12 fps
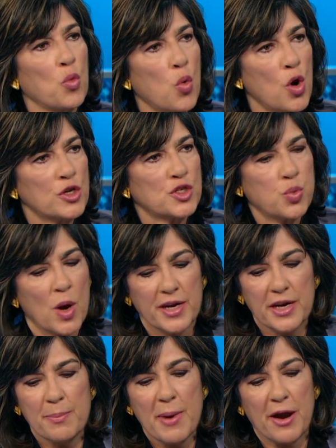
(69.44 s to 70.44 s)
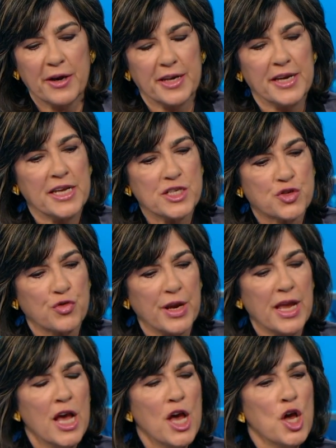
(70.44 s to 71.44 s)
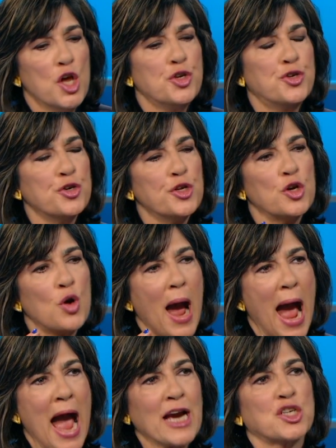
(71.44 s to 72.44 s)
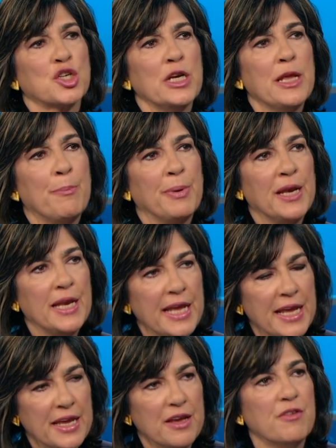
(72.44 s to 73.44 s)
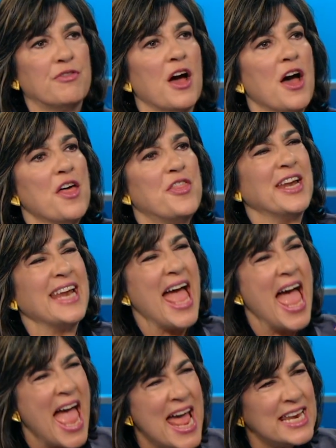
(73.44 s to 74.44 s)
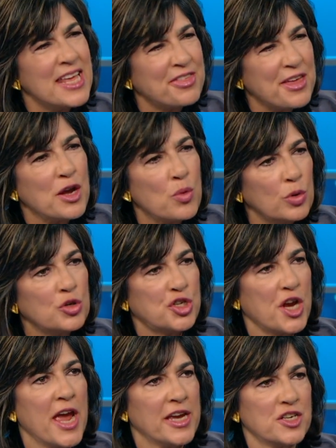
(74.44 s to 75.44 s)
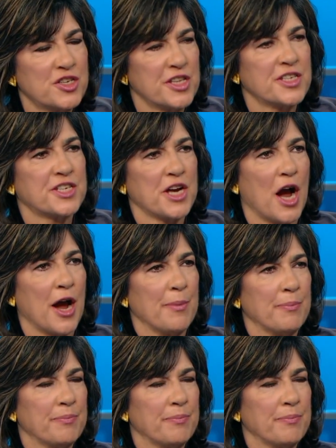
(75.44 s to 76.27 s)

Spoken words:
worst one in American history. Do you actually believe that anything will change this time?